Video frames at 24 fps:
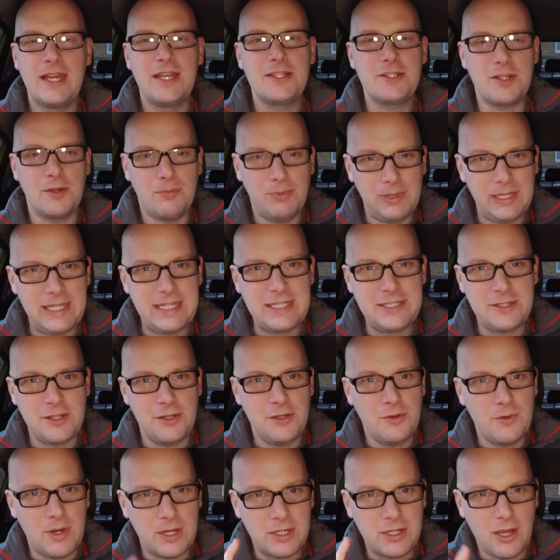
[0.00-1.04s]
so please
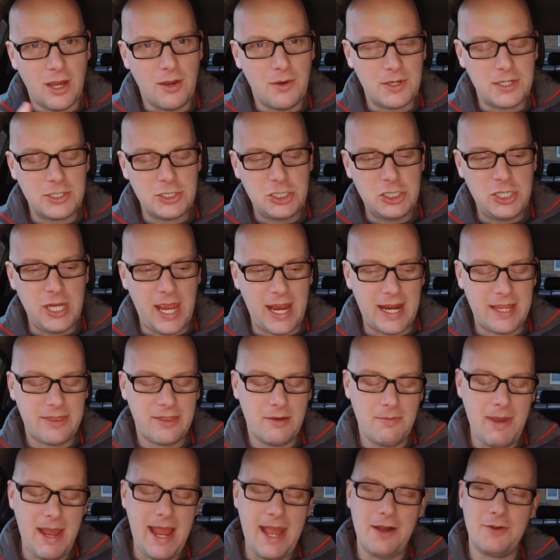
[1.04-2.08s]
do go and check
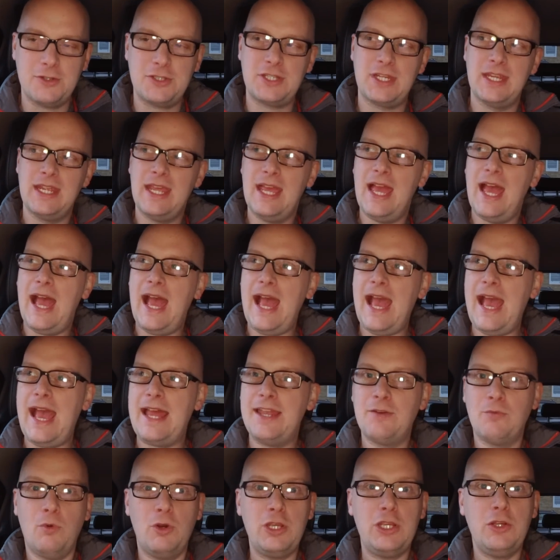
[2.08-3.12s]
them out.
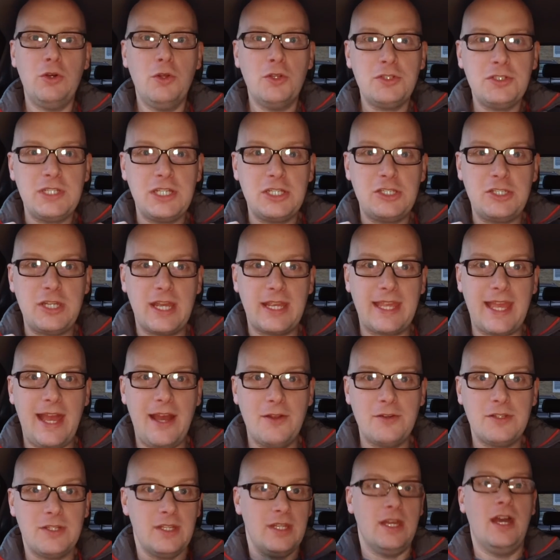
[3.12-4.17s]
And what you also need to check
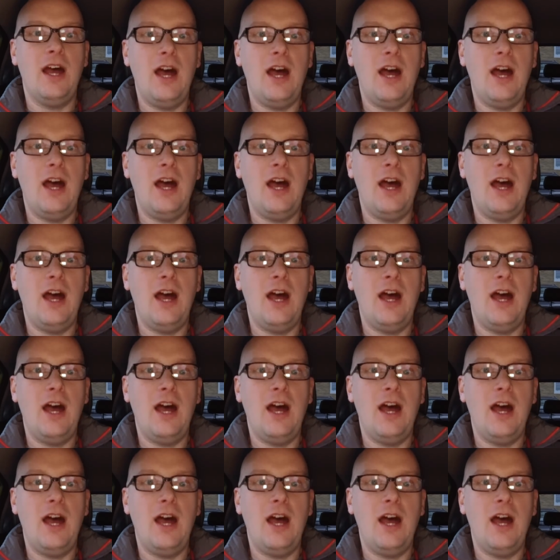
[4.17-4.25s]
out